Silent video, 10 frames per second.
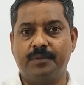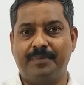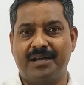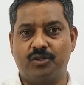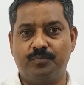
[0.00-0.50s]

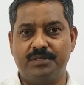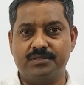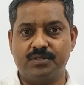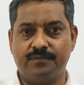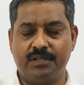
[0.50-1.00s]

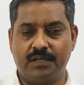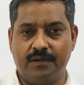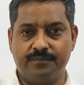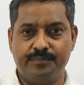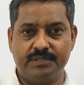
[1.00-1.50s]
departments of the
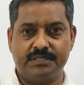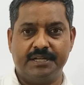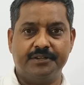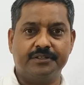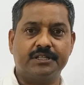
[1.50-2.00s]
government
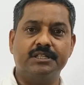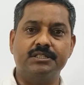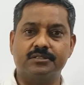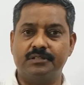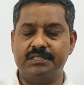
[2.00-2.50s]
and the
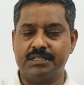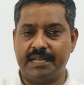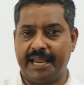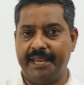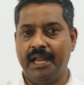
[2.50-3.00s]
country
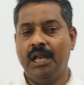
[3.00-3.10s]
today,